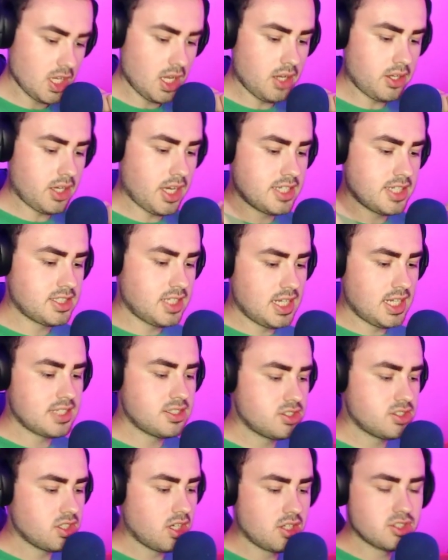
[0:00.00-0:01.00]
Okay, so let's
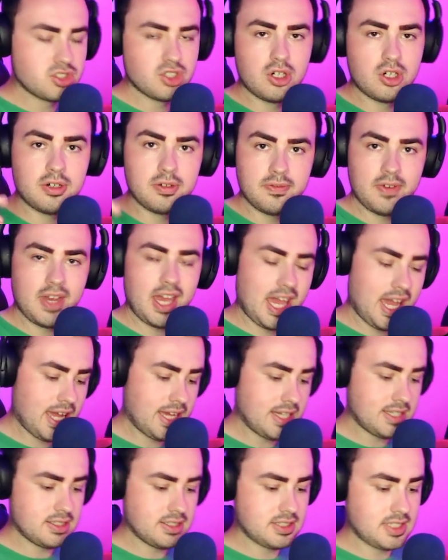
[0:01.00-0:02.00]
start off
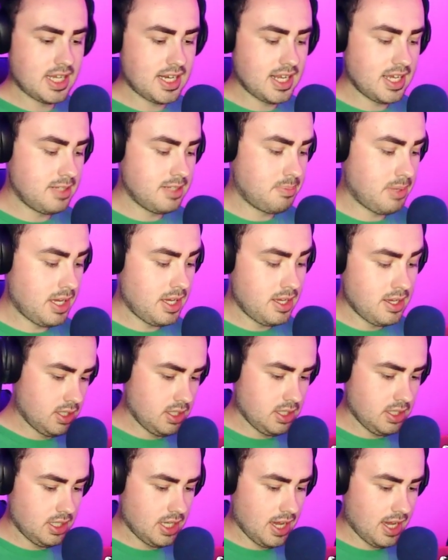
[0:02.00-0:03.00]
at 1080p.
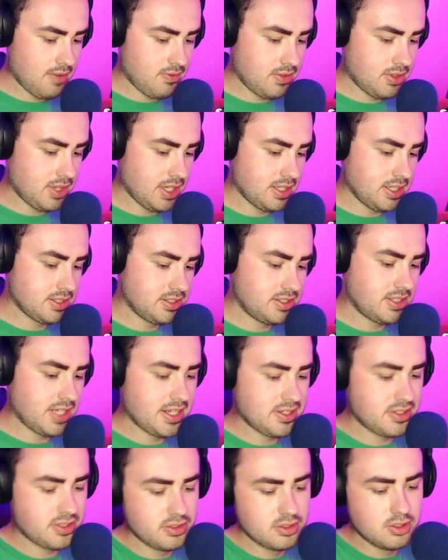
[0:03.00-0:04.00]
Yeah, everything's
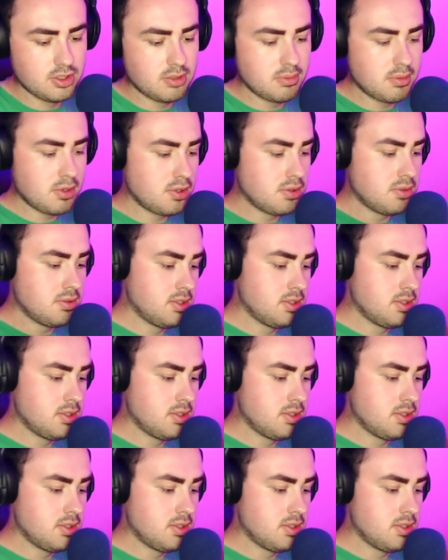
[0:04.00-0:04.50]
set to normal.